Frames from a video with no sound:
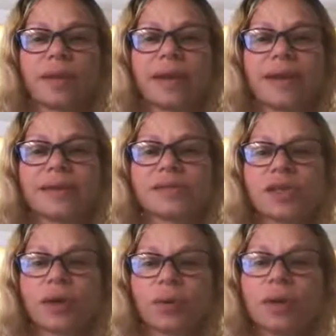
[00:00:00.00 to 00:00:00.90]
Hey,
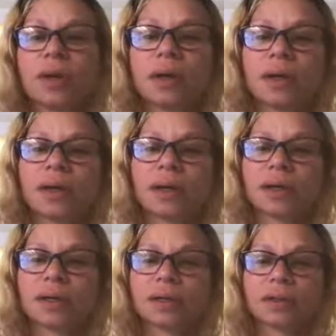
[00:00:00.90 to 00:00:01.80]
so
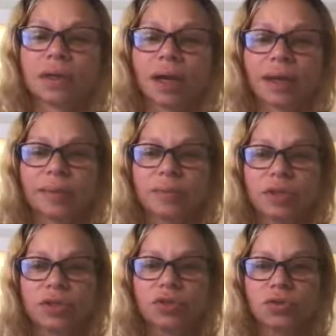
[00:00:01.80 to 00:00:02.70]
I'm
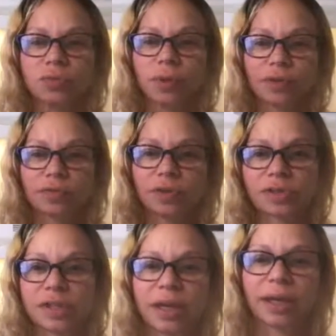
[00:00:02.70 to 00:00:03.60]
gonna do my
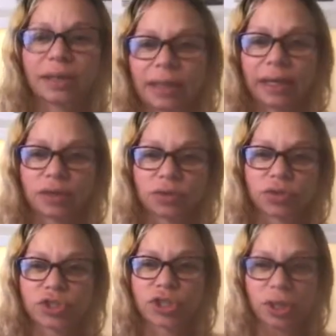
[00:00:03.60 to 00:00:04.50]
first hand at
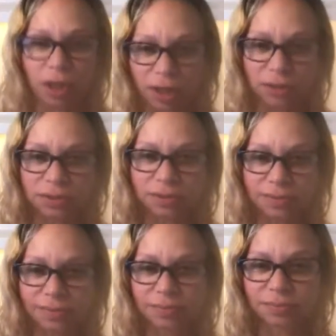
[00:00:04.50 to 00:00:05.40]
Lechon,
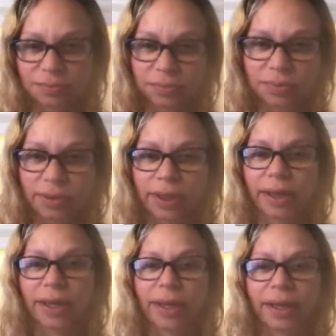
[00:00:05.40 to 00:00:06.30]

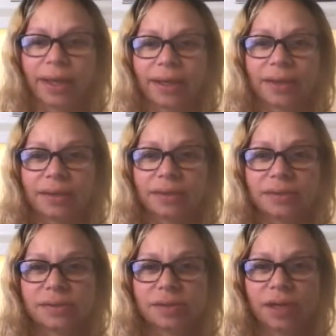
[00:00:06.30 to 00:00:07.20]

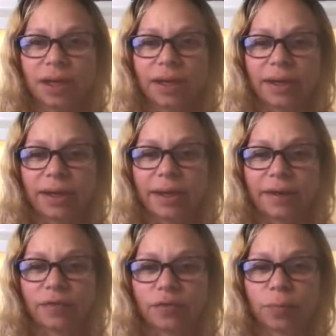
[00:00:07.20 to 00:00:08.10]
and I
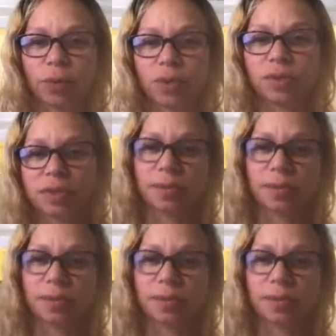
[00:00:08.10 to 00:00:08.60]
have put